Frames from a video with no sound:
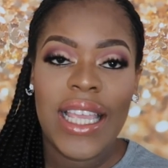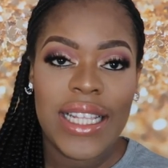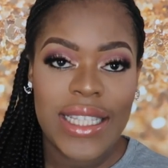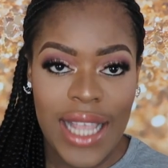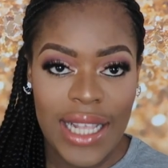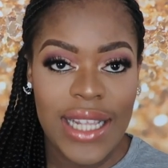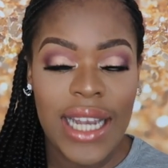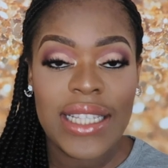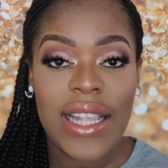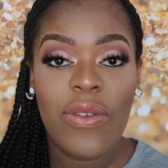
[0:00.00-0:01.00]
he's
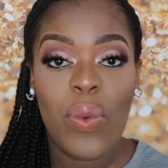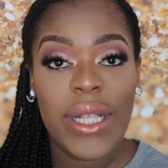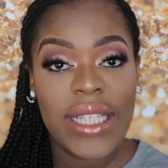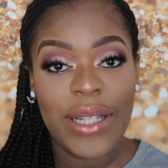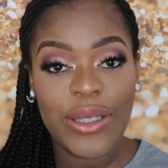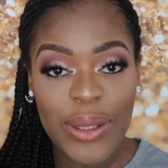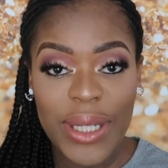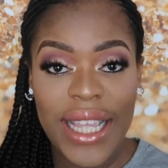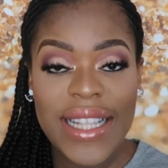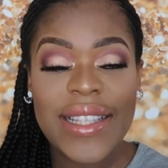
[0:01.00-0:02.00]
exactly seven weeks and
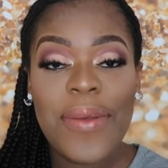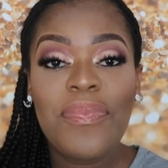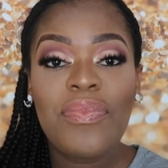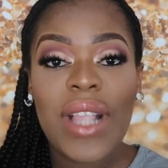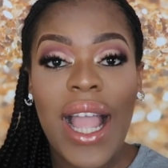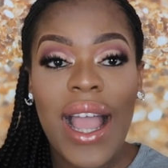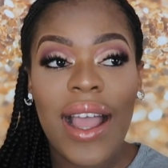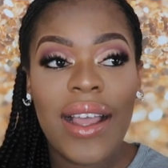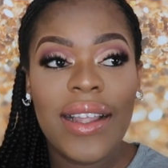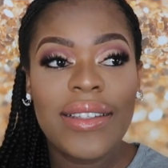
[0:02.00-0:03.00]
two days.
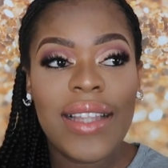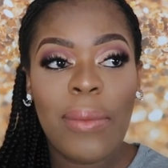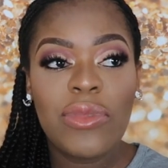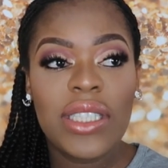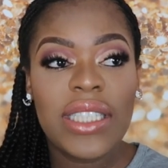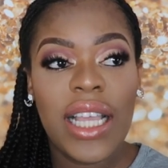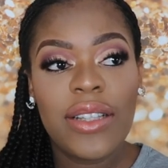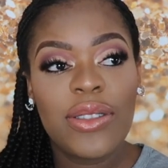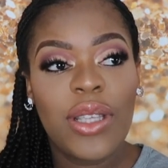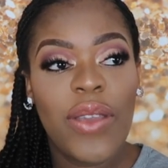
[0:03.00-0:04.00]
And I'm just
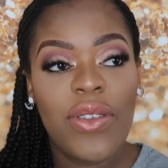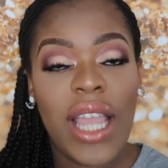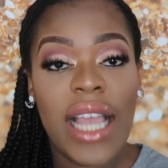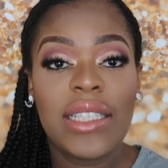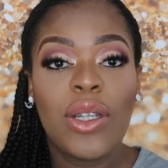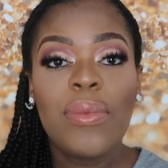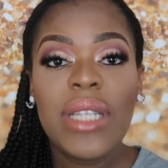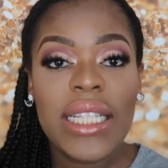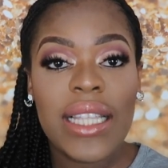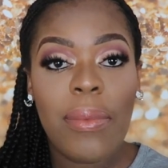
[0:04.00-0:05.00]
here to give you guys an
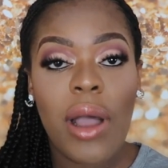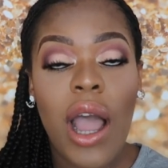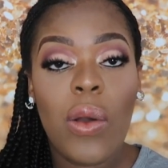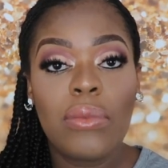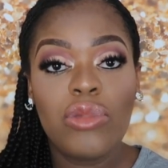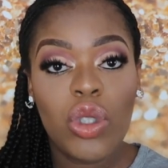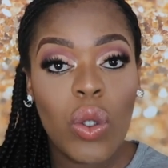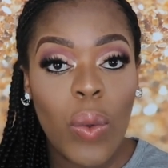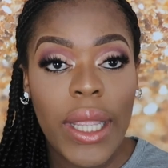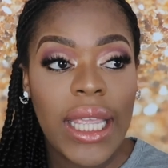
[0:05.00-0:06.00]
update about how I'm
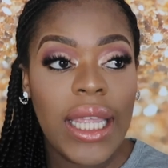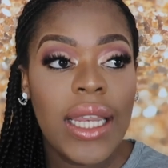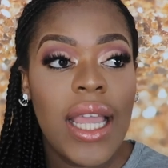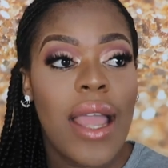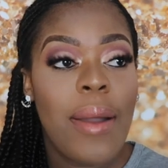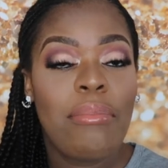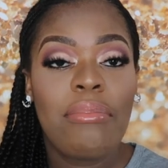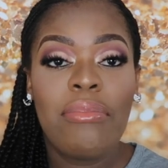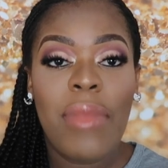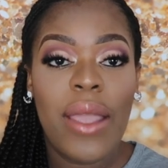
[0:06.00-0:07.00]
doing,
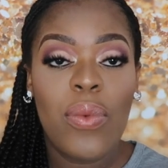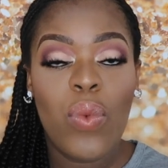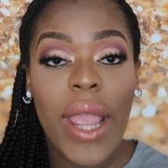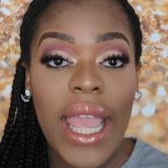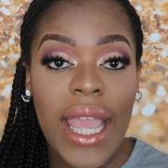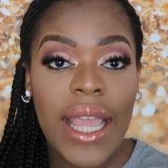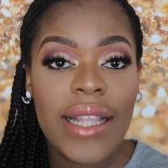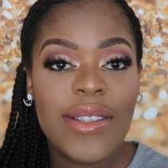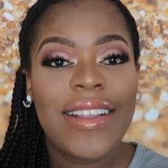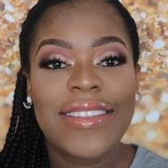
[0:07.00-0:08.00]
my
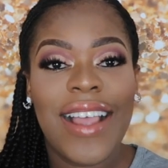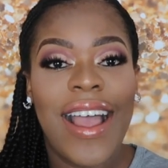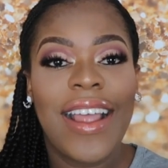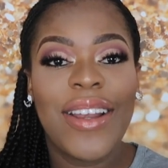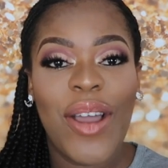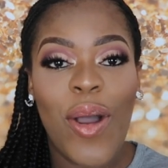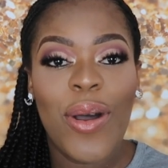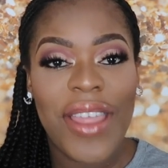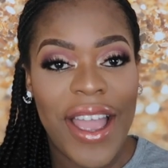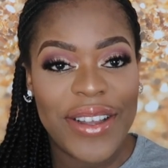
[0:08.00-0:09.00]
weight, and
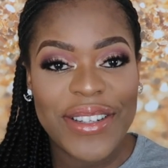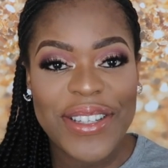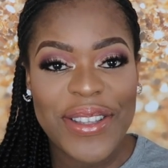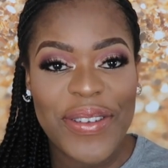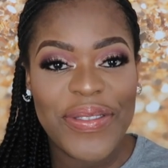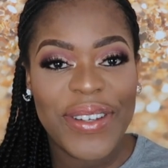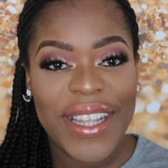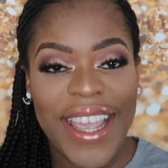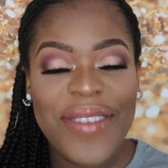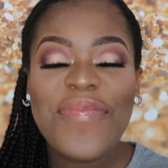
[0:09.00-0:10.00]
all that good stuff,
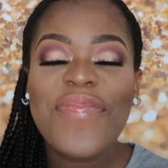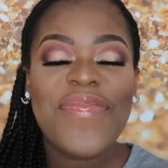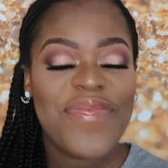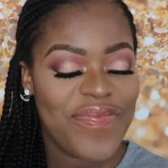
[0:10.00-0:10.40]
okay?